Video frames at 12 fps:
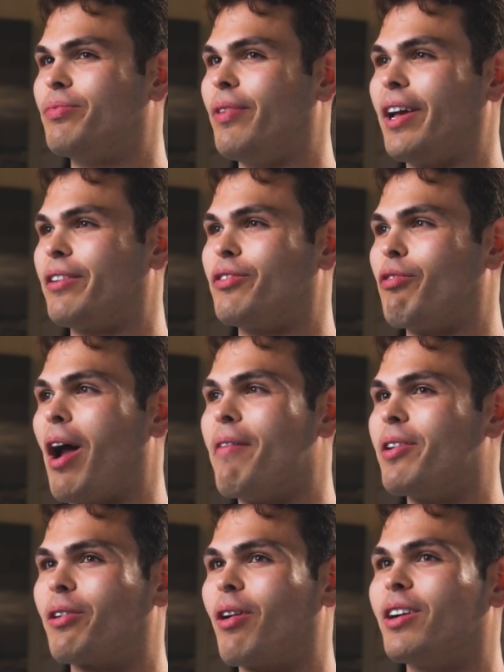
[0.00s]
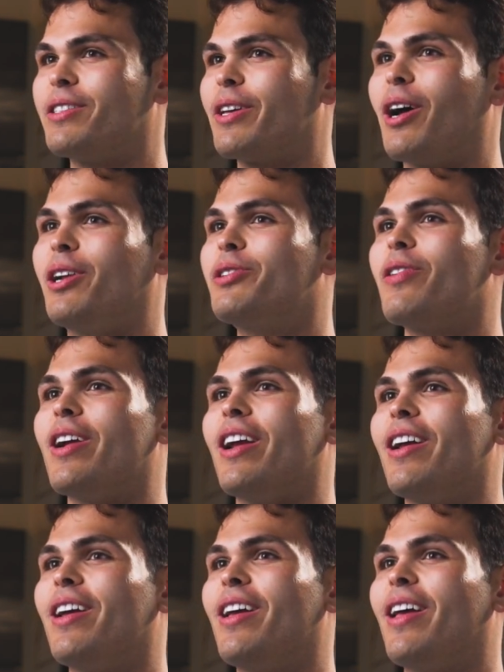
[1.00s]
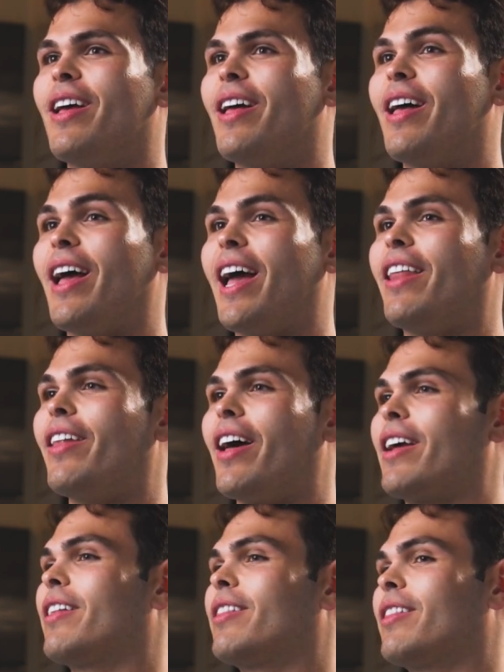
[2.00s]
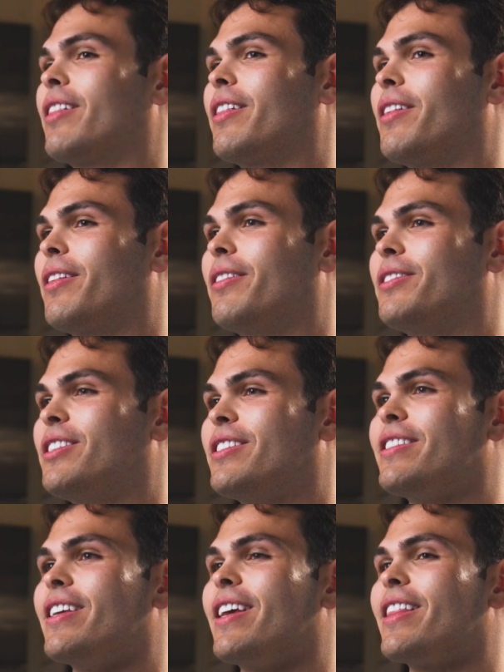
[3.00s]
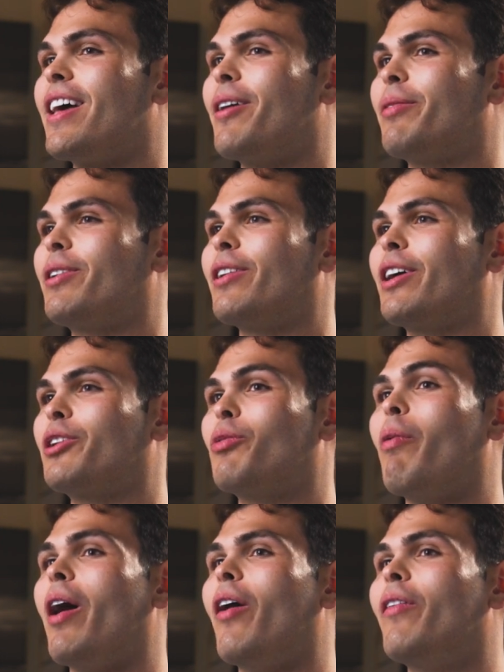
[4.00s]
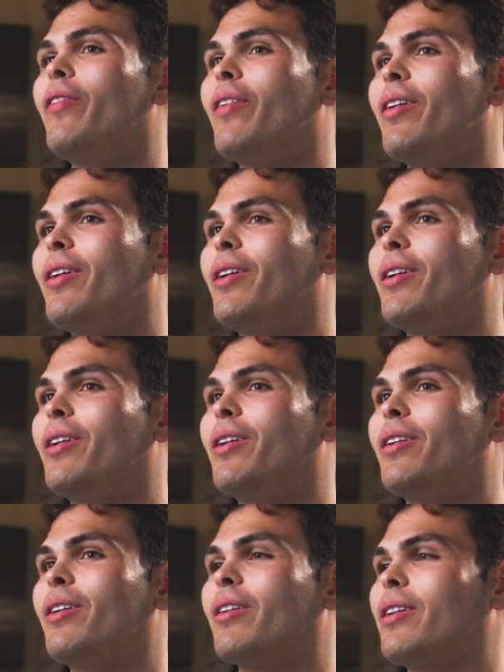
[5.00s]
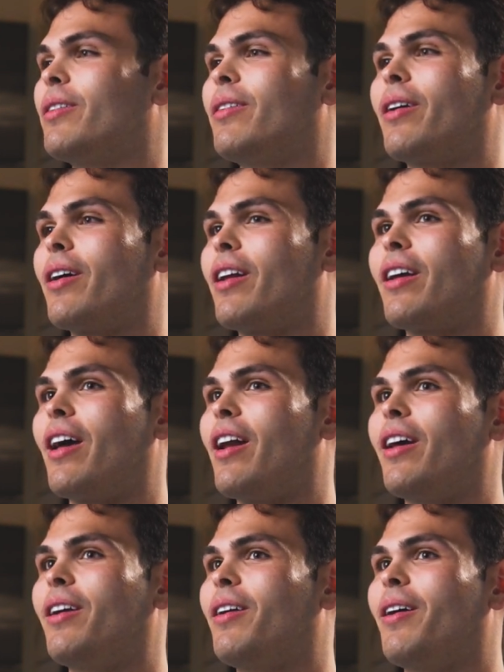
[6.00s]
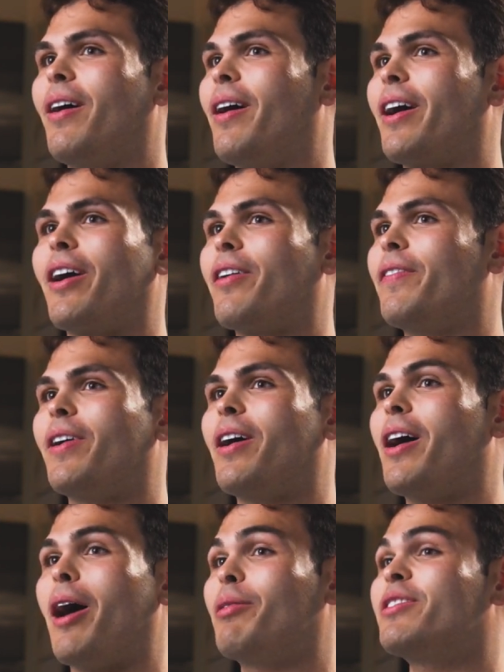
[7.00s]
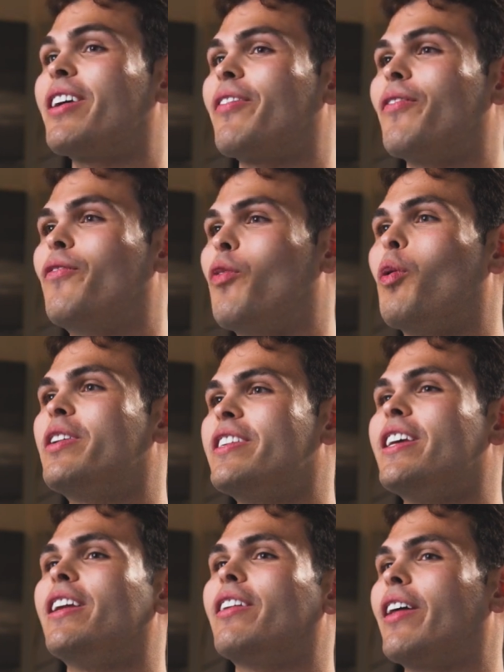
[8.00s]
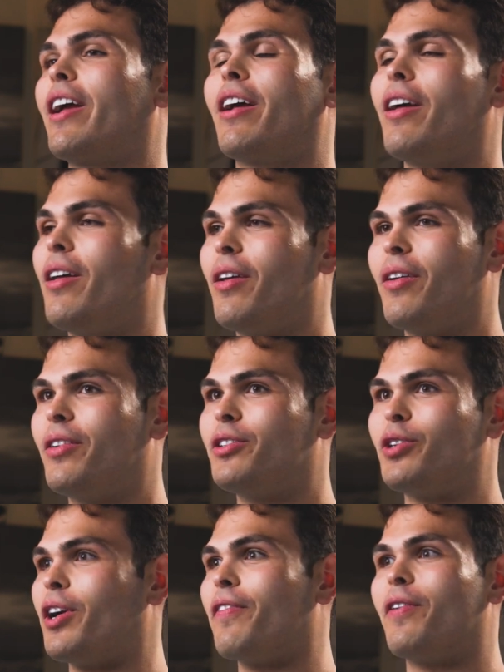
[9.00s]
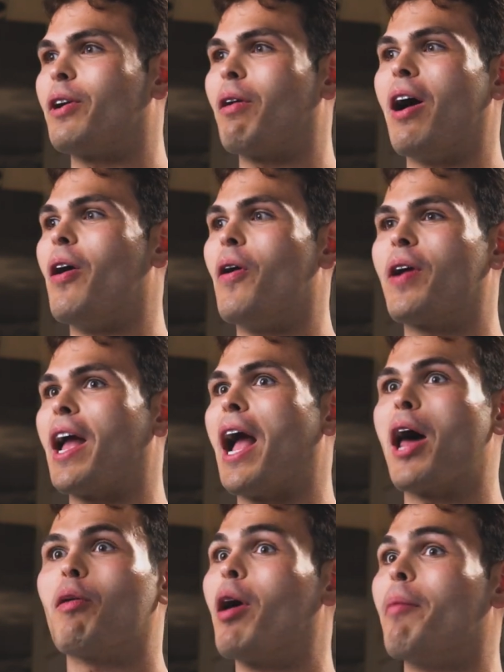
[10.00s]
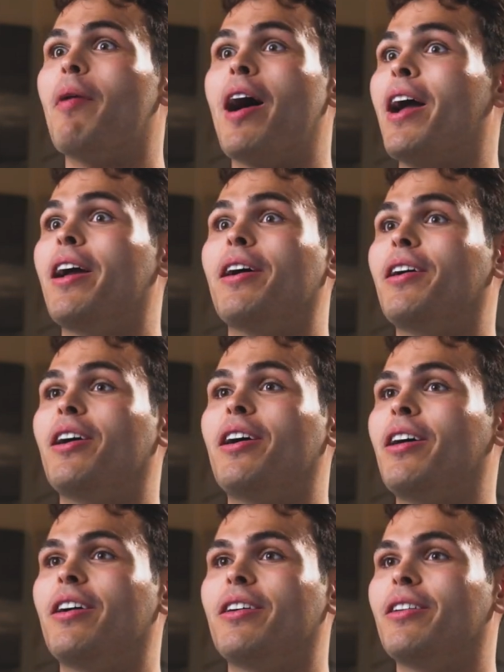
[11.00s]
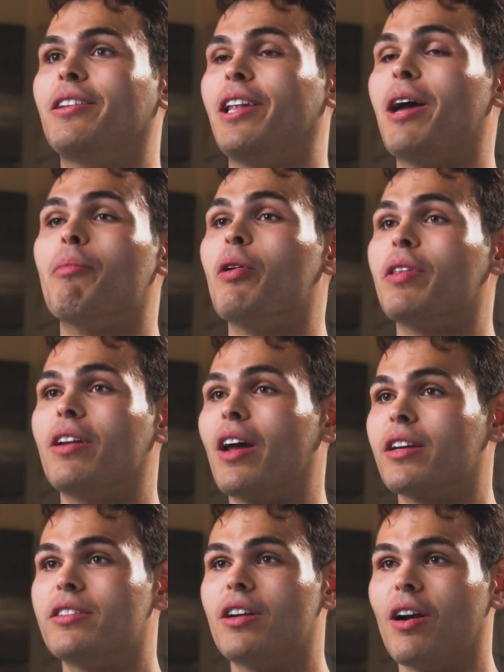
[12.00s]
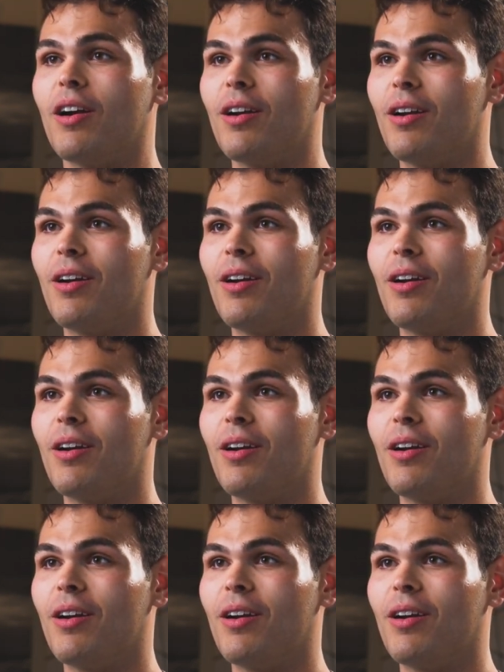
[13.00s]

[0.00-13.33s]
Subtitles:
like driving across the country. And like just seeing that when you're like 12, you're like, dude, I got it. I got to figure. I was like 14, like trying to figure out, okay, how do I buy a Lambo the next year?